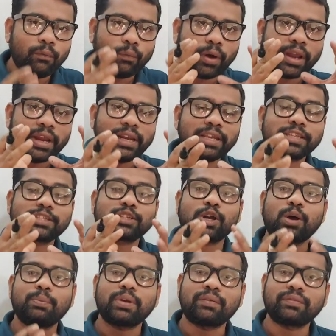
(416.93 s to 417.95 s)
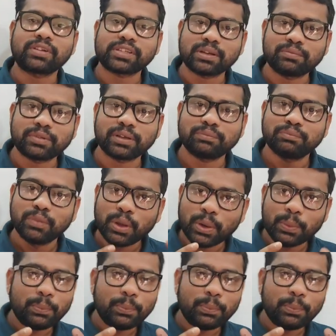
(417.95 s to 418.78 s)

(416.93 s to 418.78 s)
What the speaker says: Why it is stopped after some time?